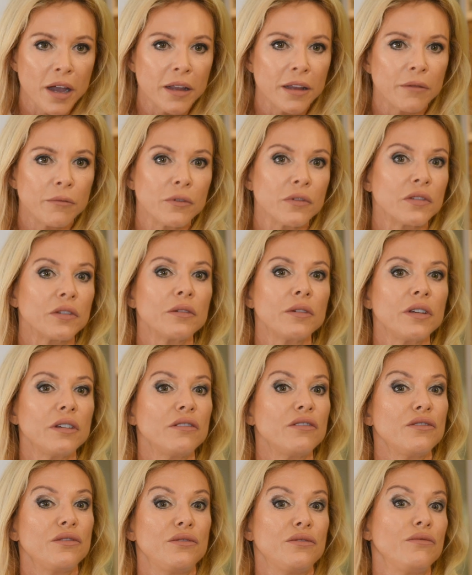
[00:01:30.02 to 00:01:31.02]
and I was
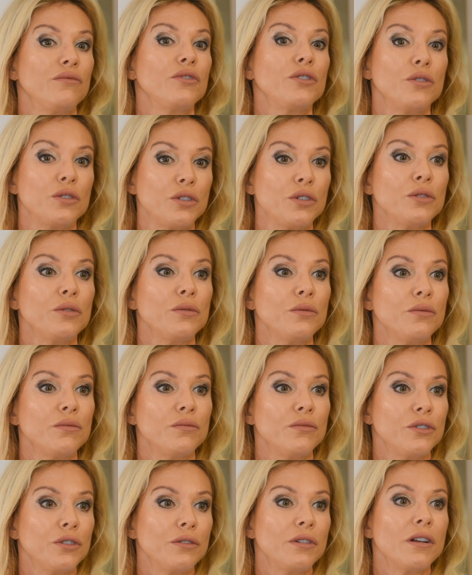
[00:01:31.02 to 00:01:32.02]
going to
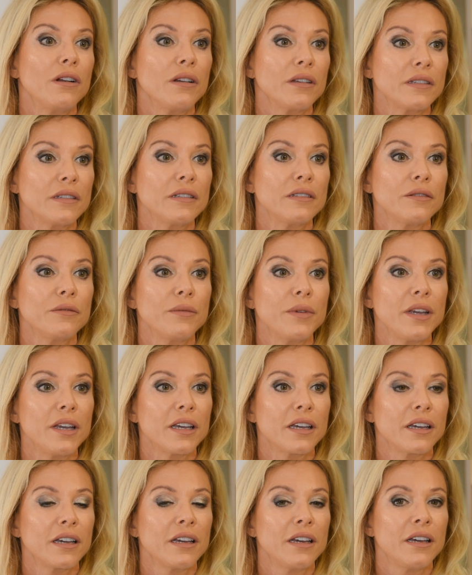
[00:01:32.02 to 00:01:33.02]
two classes a
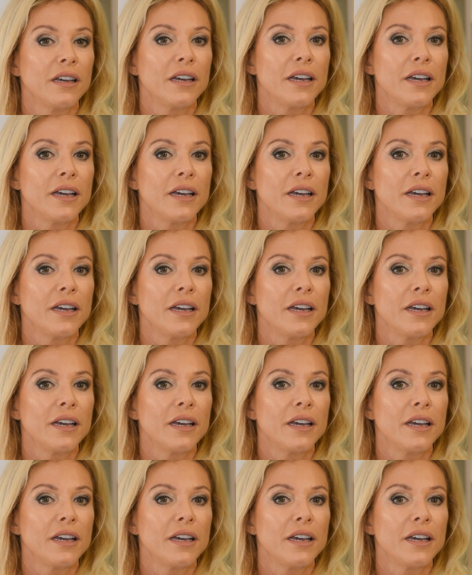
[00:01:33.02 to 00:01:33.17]
week.